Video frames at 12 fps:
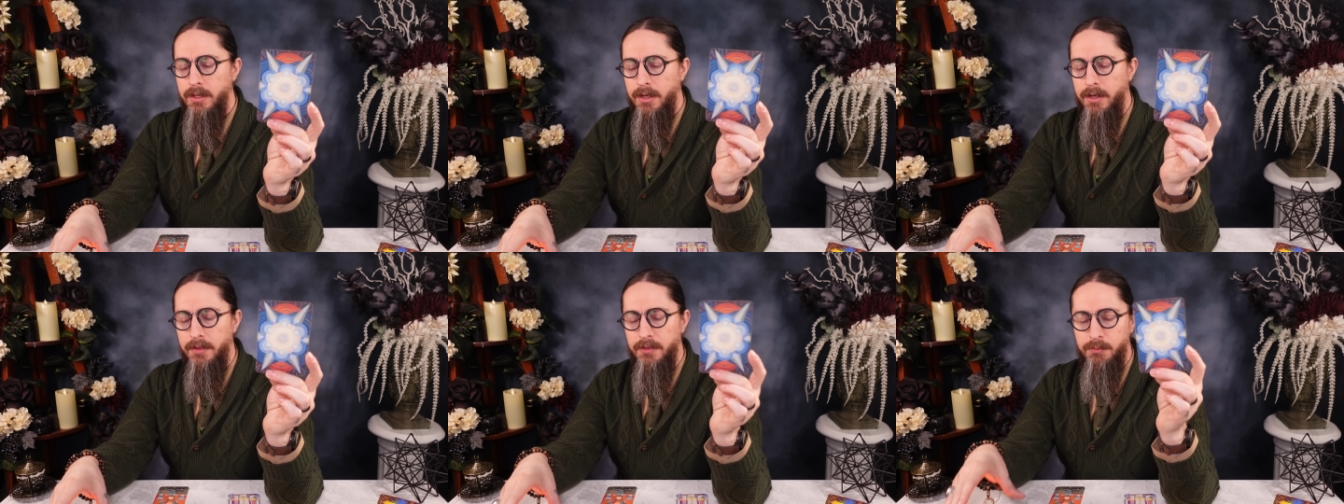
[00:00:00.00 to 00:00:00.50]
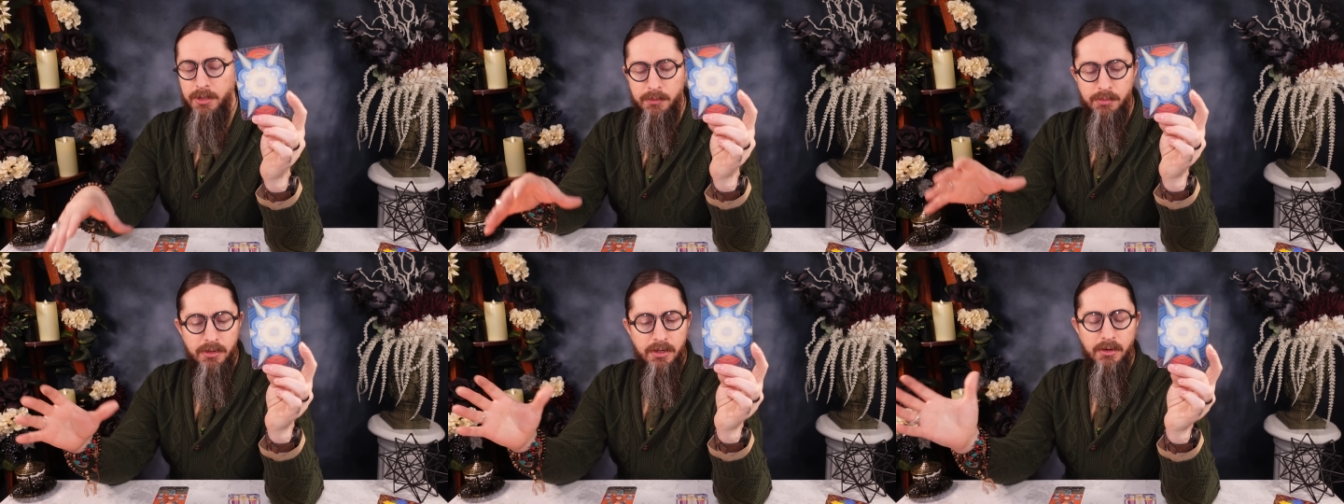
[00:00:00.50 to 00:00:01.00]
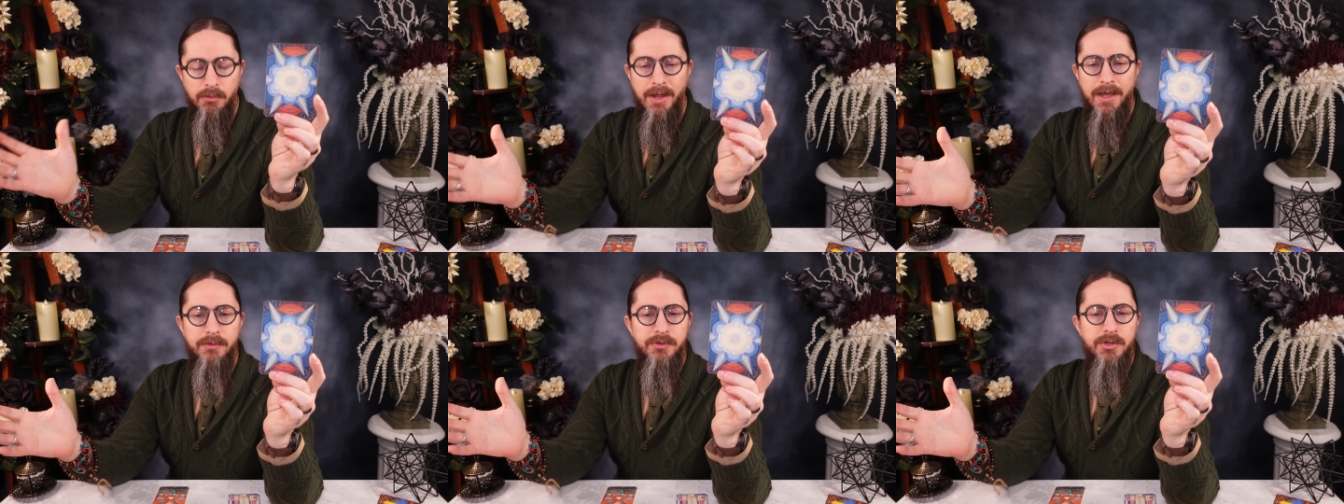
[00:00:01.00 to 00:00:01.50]
Uh, the people
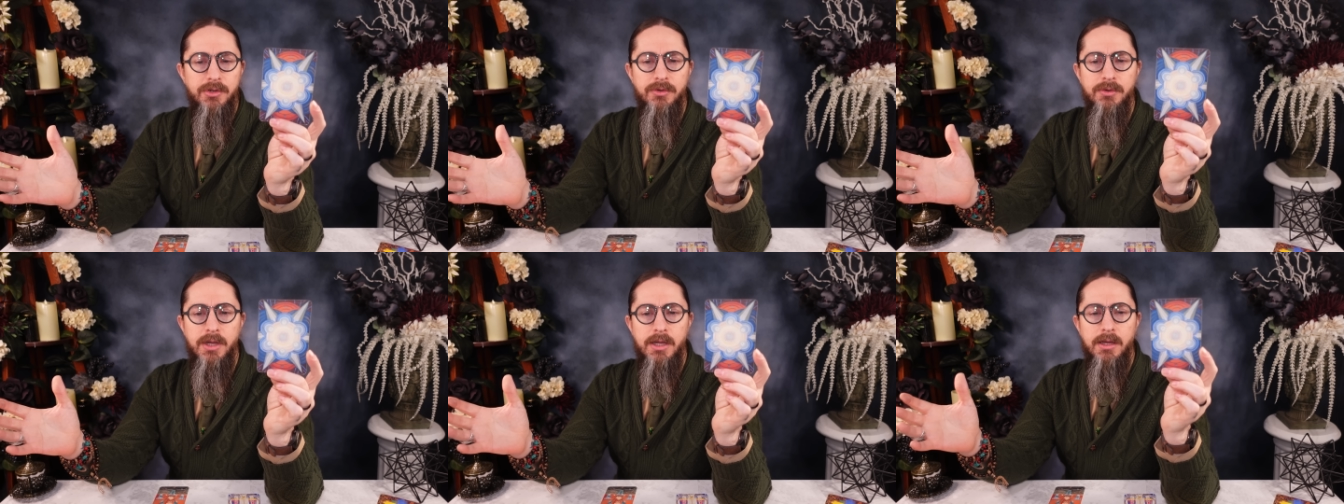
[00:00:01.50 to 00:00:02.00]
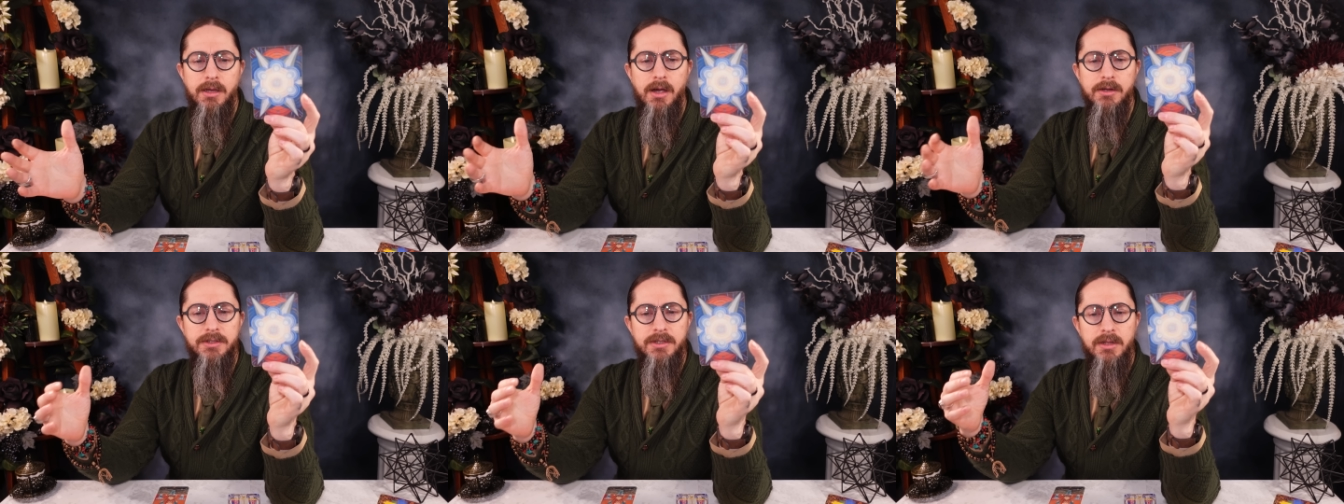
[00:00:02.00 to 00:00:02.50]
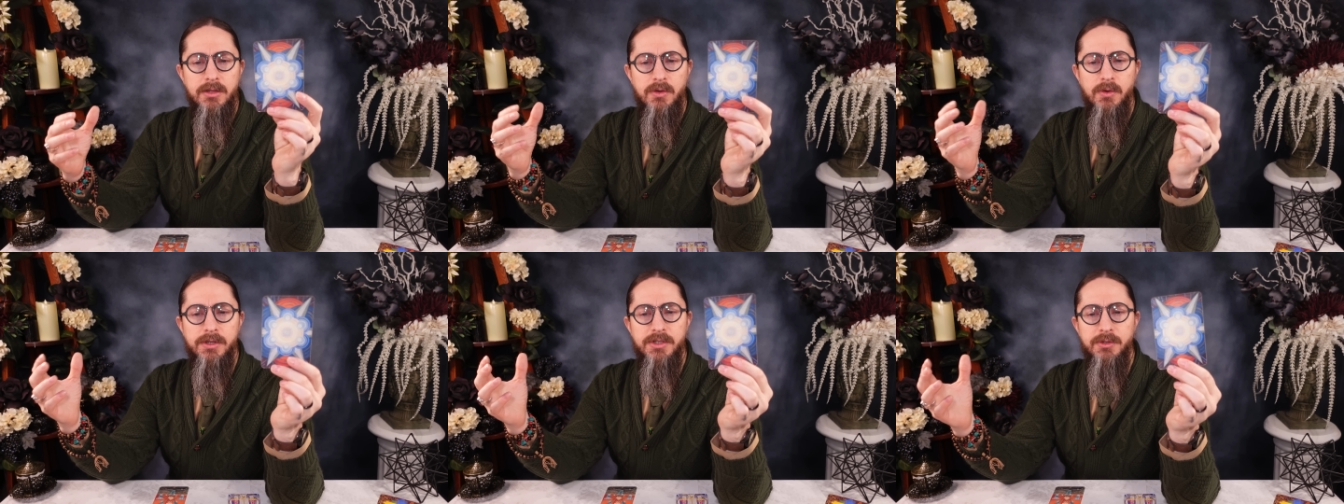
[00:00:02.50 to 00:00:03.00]
around you are still
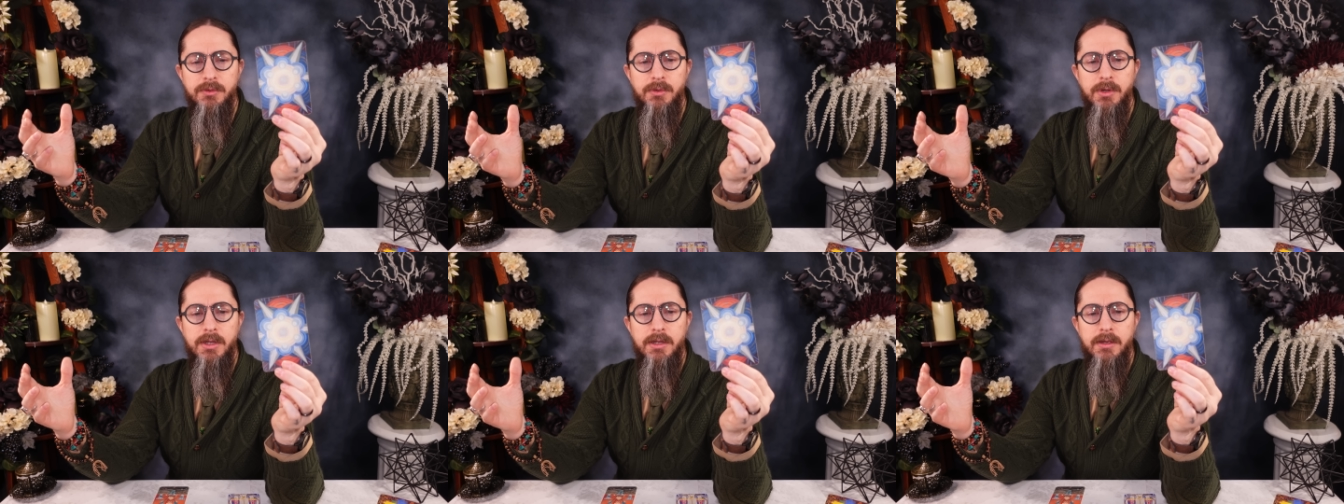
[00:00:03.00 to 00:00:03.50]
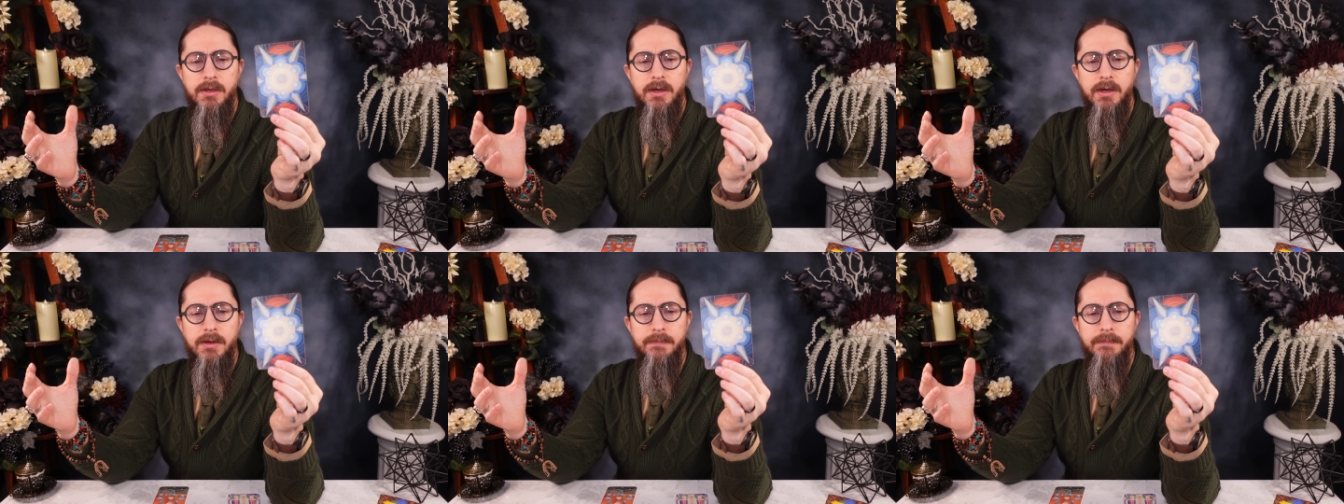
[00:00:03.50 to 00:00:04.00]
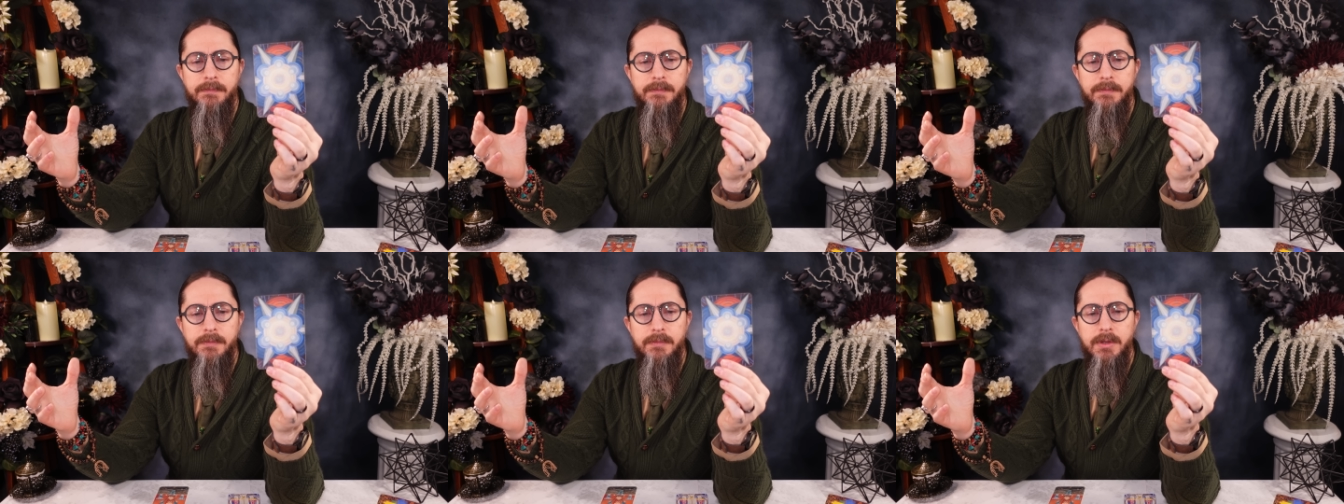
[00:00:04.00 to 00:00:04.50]
going to um,
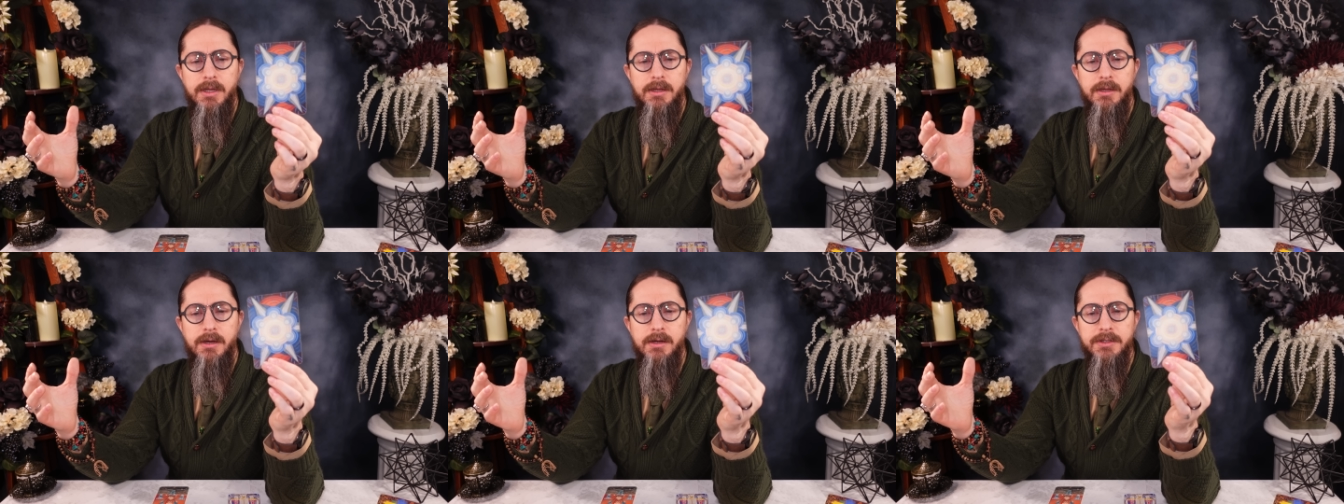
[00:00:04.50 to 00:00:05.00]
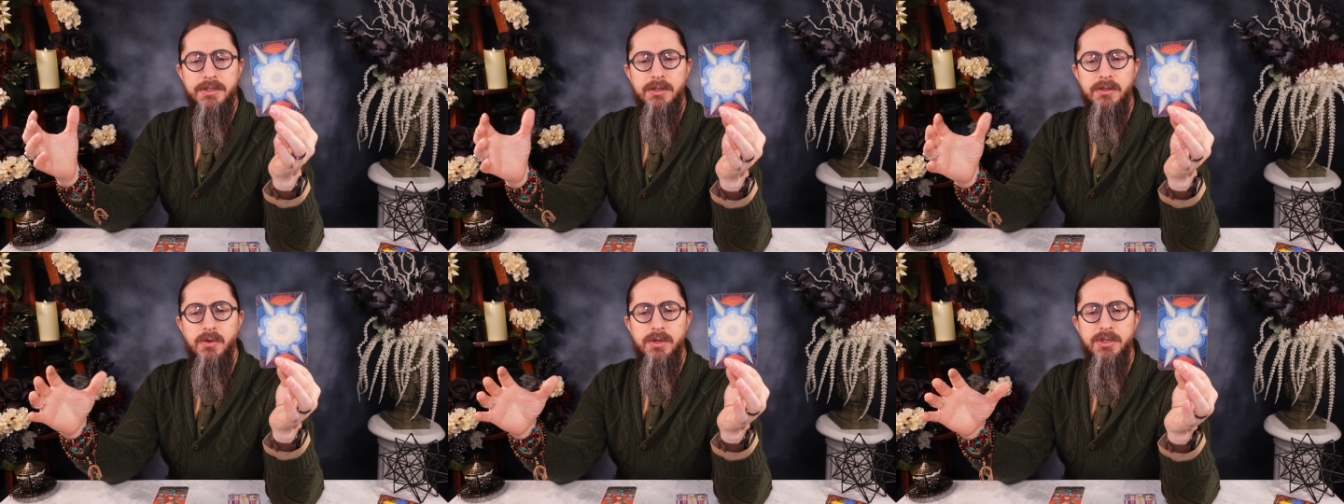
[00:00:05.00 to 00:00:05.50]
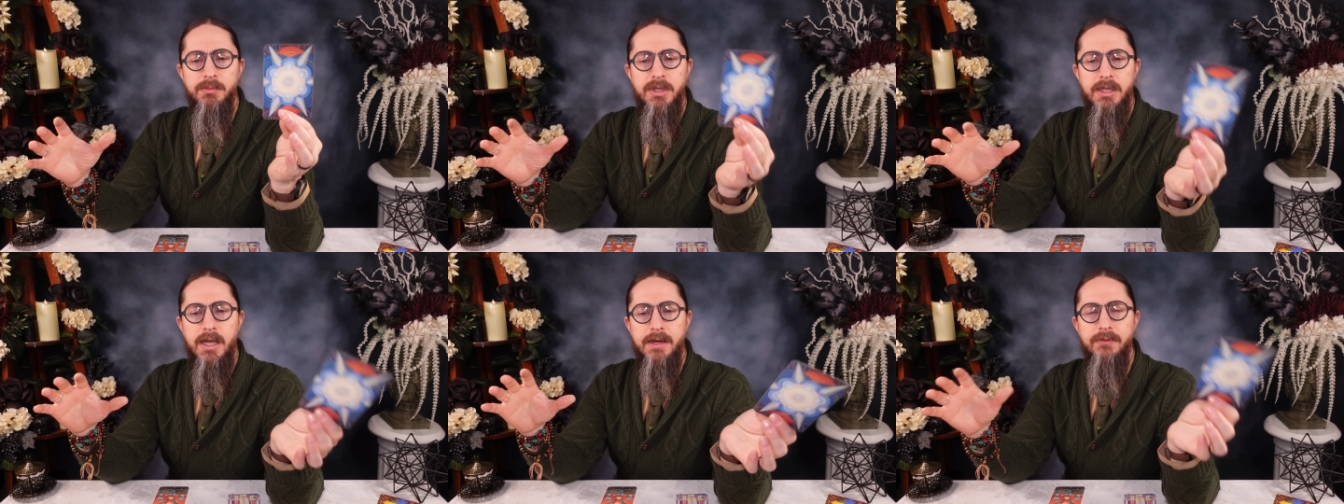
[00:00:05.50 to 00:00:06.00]
are still going to
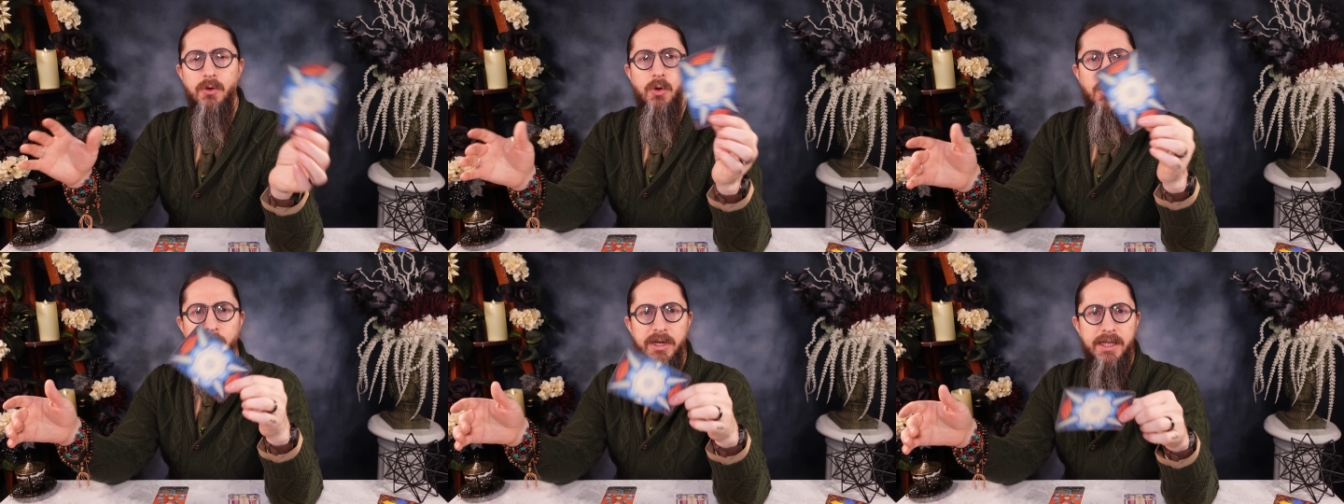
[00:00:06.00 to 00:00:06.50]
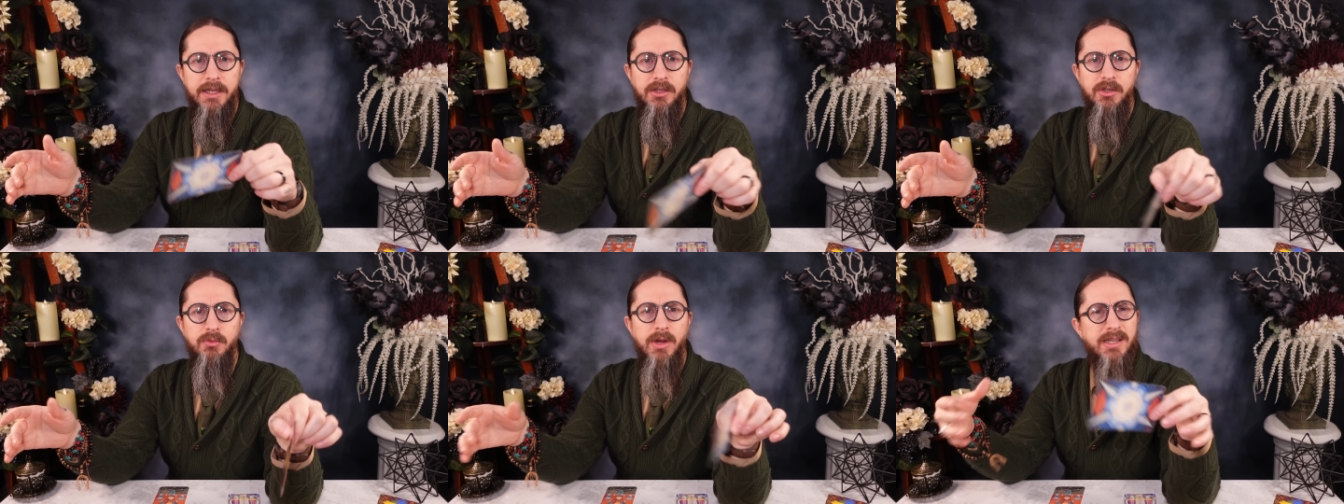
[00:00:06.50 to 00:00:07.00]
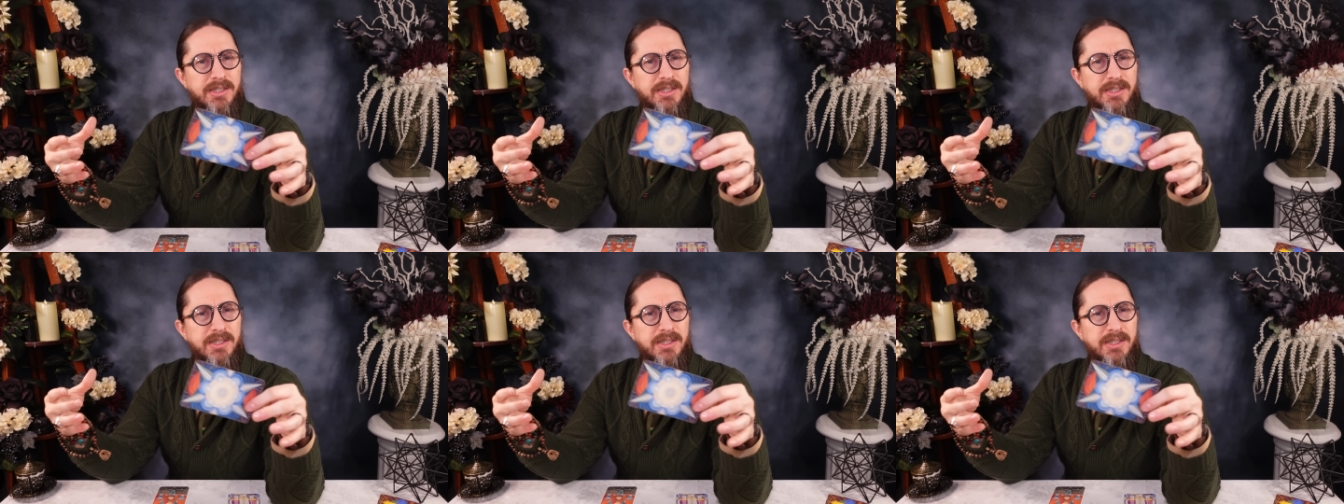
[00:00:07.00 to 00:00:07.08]
be kind of orbiting you, right?